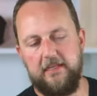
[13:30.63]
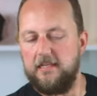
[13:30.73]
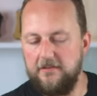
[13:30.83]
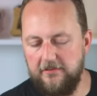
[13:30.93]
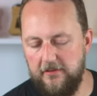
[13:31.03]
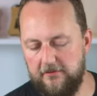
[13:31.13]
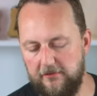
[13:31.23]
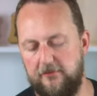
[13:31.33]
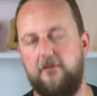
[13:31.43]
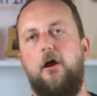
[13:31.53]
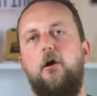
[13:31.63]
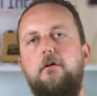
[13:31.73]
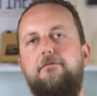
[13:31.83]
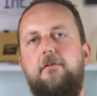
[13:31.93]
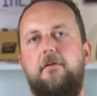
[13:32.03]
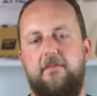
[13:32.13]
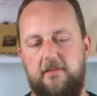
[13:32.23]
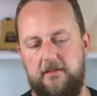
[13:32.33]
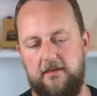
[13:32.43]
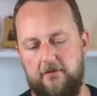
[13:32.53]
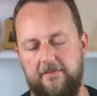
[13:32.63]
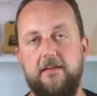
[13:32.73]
easier to turn over on the